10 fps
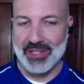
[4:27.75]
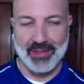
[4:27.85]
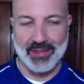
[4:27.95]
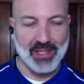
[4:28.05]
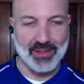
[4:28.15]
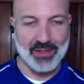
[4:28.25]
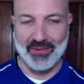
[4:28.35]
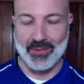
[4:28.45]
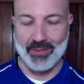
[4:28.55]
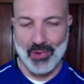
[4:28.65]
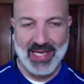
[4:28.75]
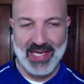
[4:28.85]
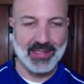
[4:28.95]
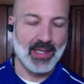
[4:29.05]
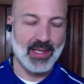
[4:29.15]
how much our teachers have
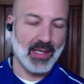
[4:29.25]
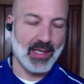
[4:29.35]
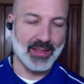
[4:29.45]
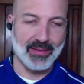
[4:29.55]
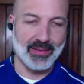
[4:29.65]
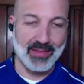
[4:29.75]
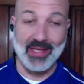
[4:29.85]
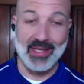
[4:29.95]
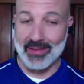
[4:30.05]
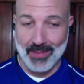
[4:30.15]
embraced um,